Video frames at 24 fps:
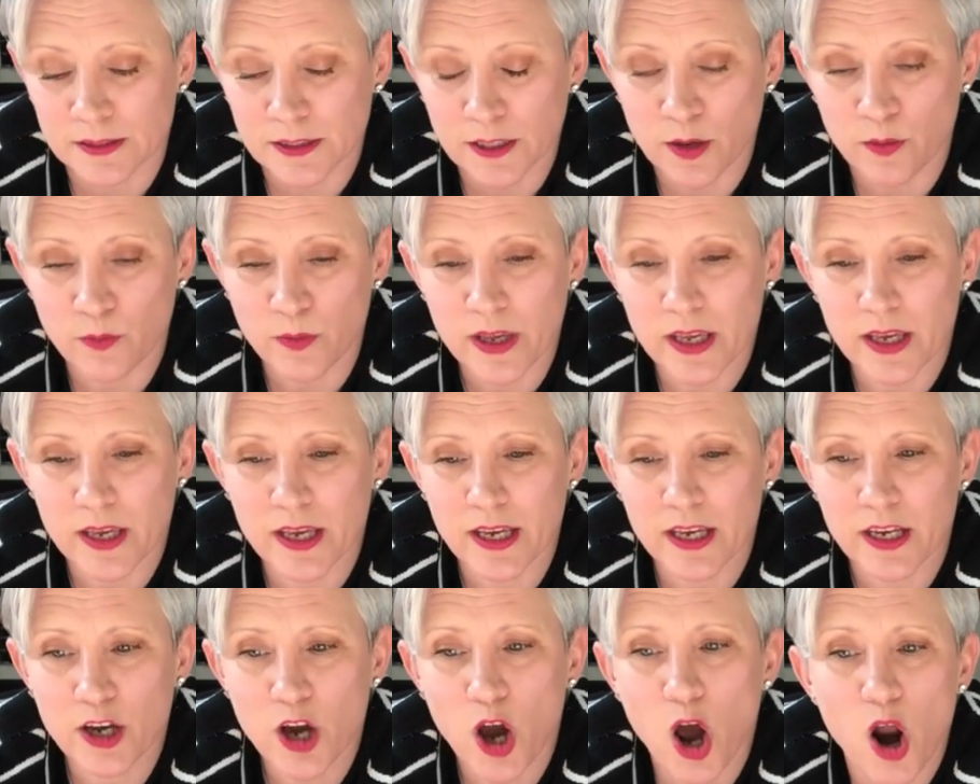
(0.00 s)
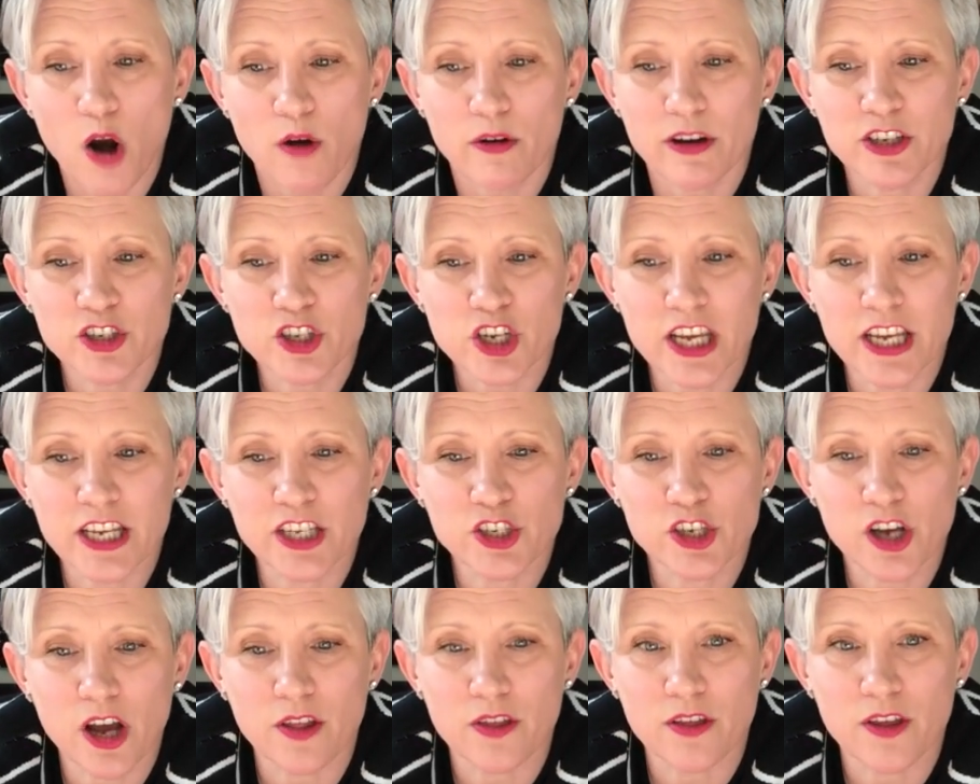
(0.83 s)
Can we encourage
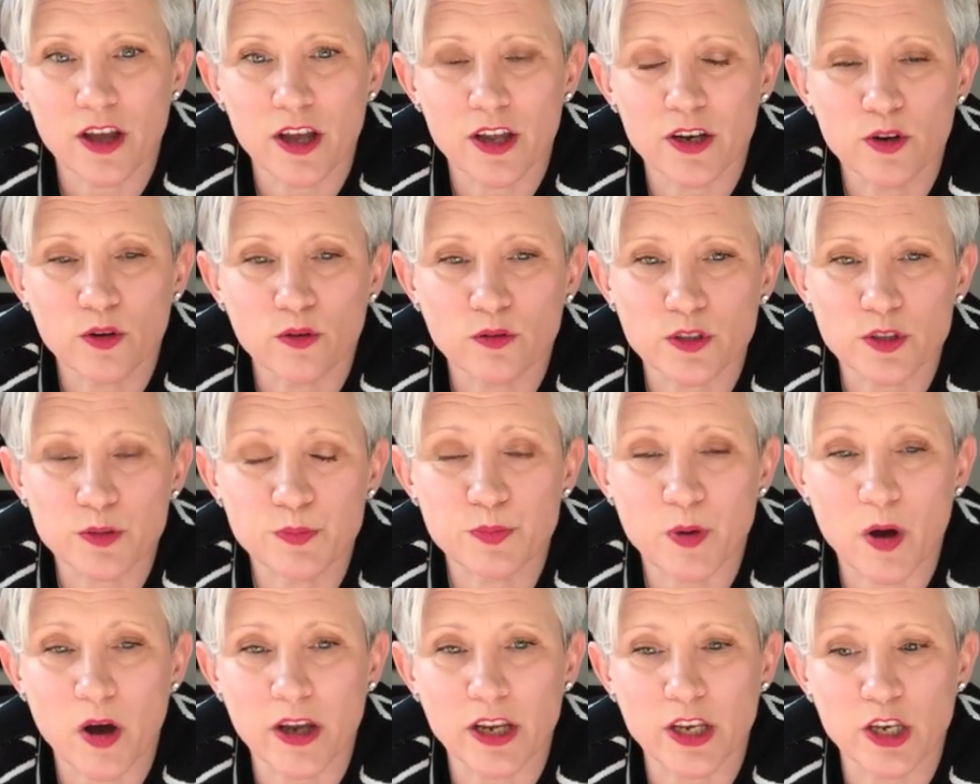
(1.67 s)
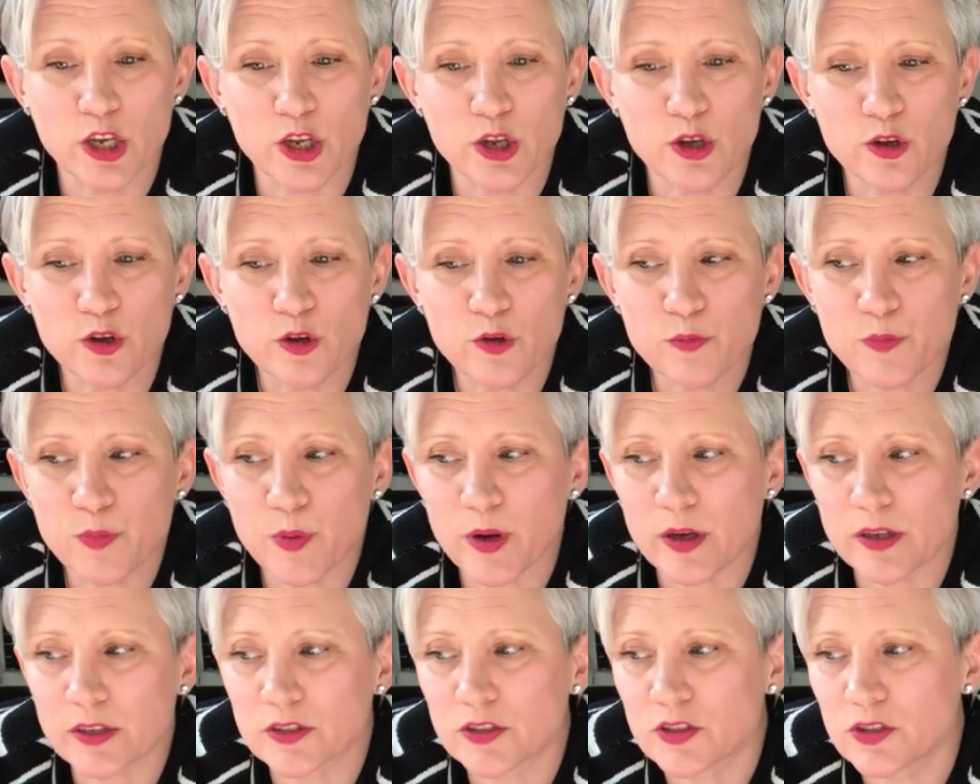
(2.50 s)
each other not to buy new,
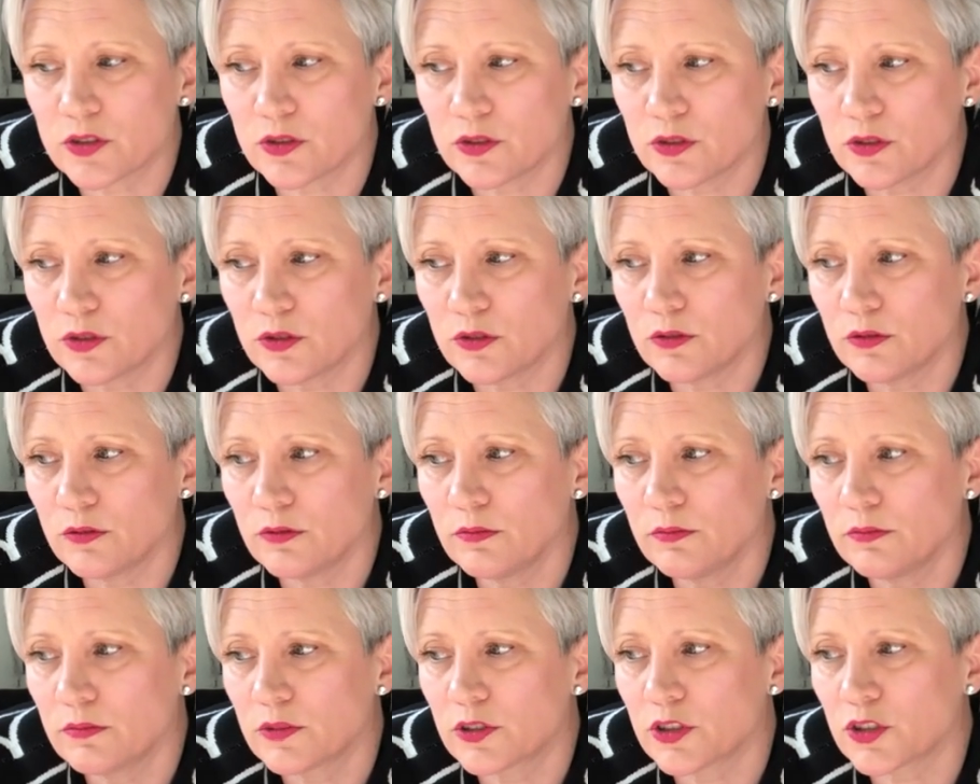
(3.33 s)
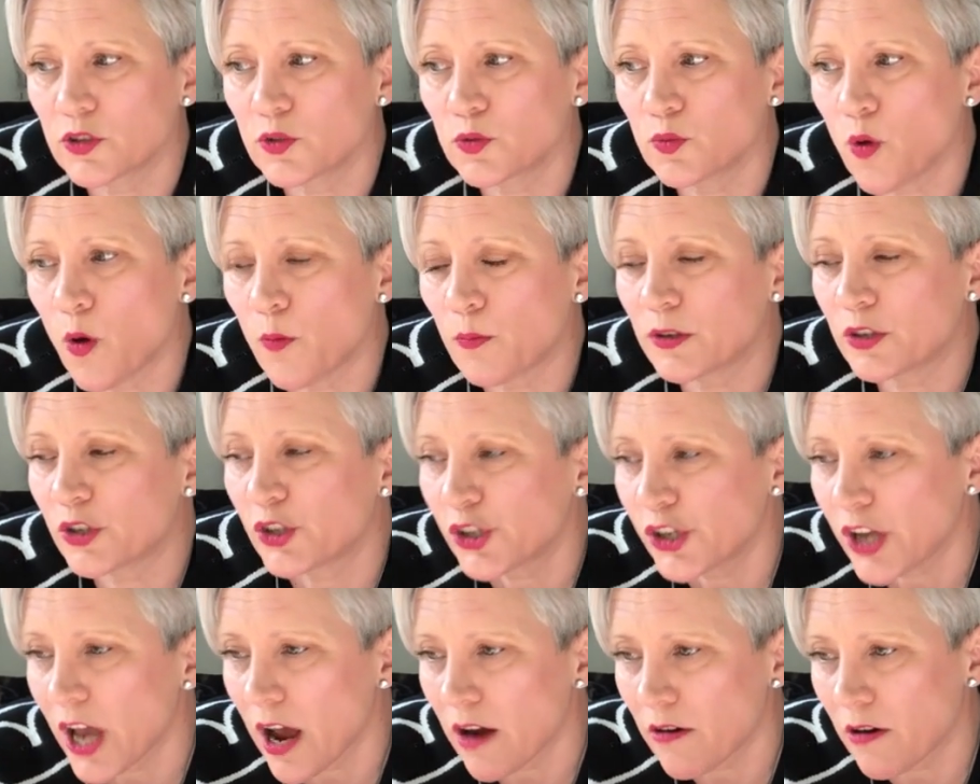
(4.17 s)
but to swap and
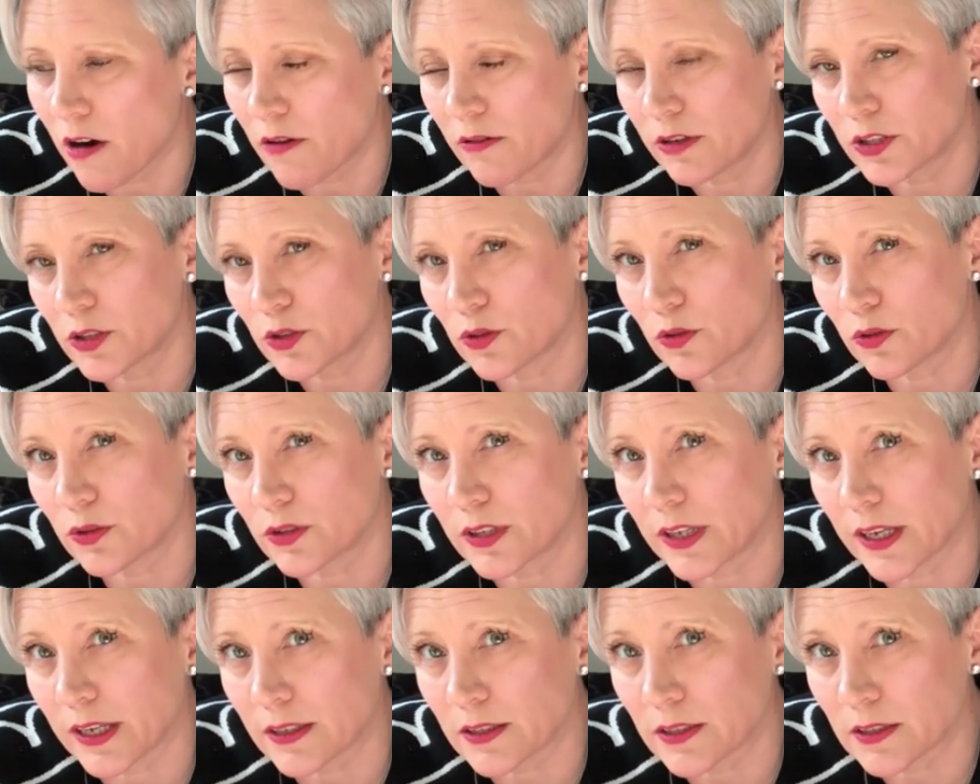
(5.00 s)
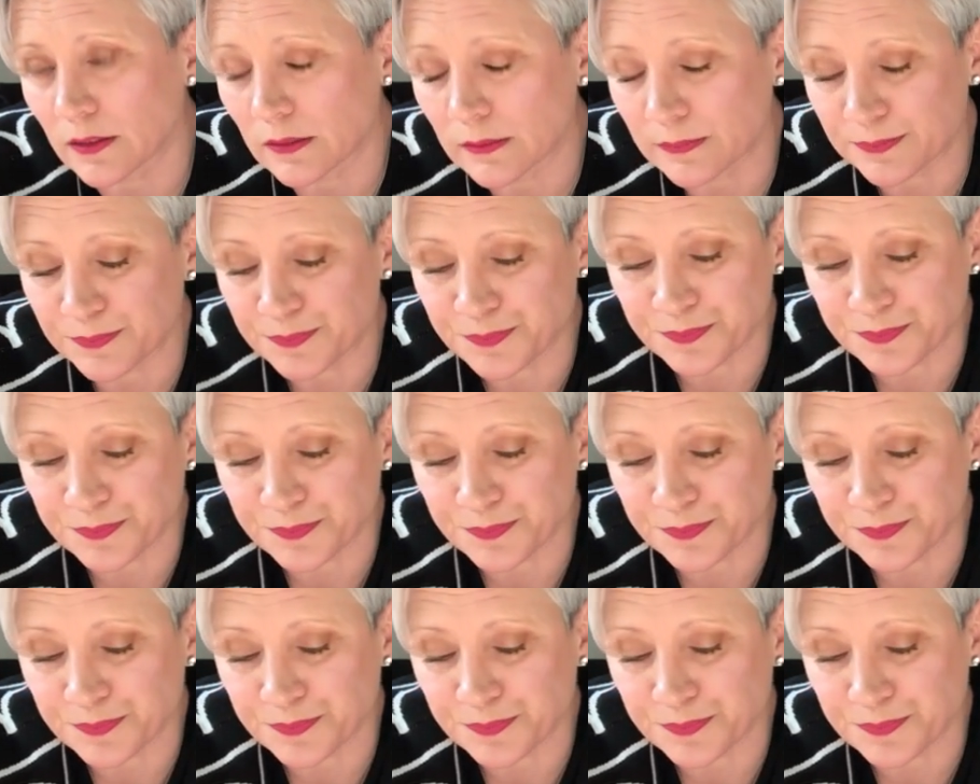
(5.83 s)
share our resources?